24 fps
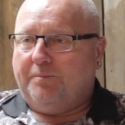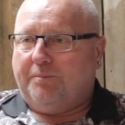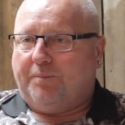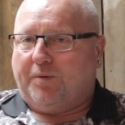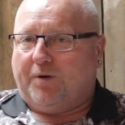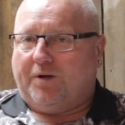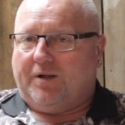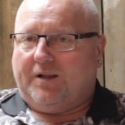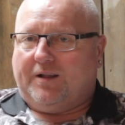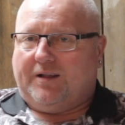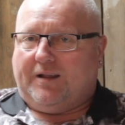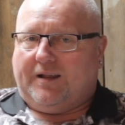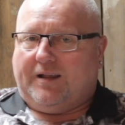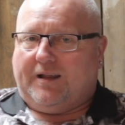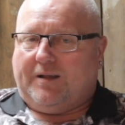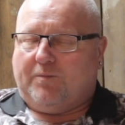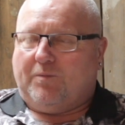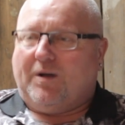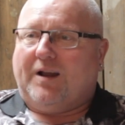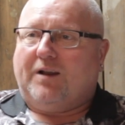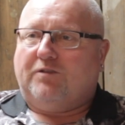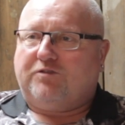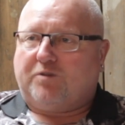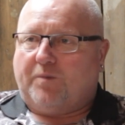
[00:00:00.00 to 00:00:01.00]
But
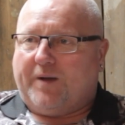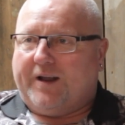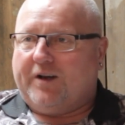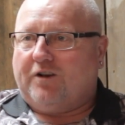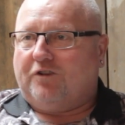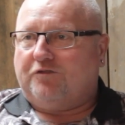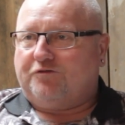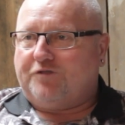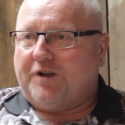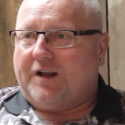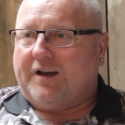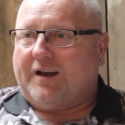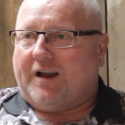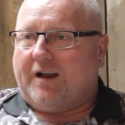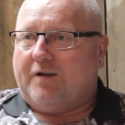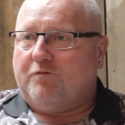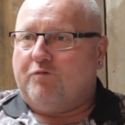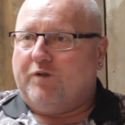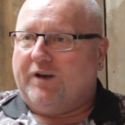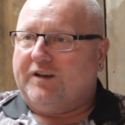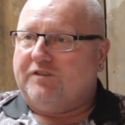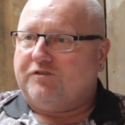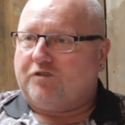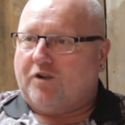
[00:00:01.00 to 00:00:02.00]
while I was away in Australia, I
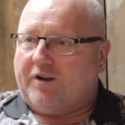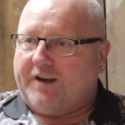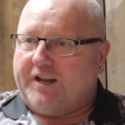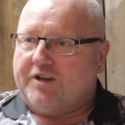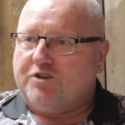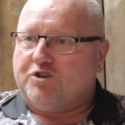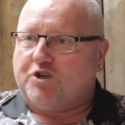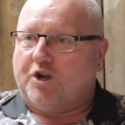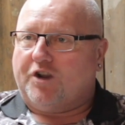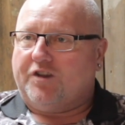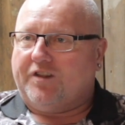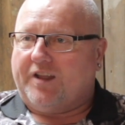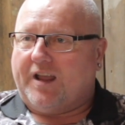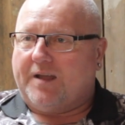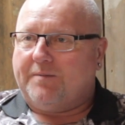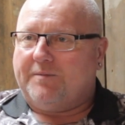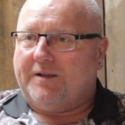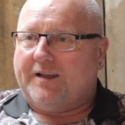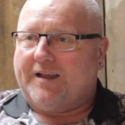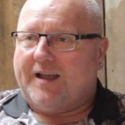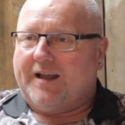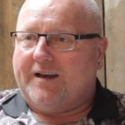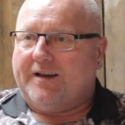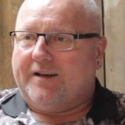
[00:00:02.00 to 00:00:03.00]
really started enjoying the game
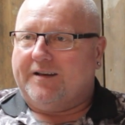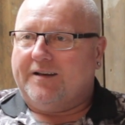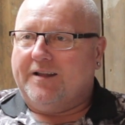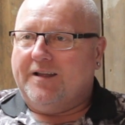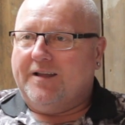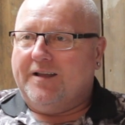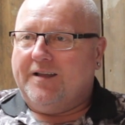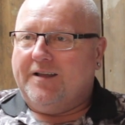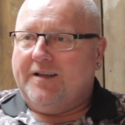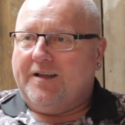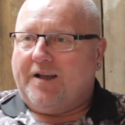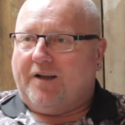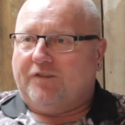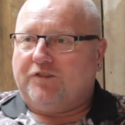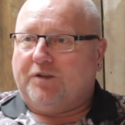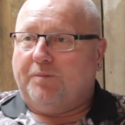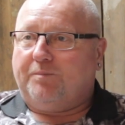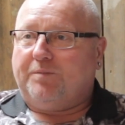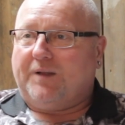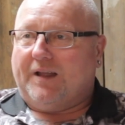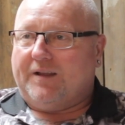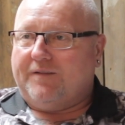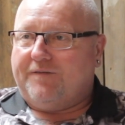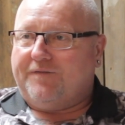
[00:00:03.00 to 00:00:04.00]
again, and obviously
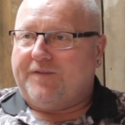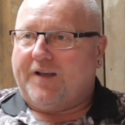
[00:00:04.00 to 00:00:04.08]
playing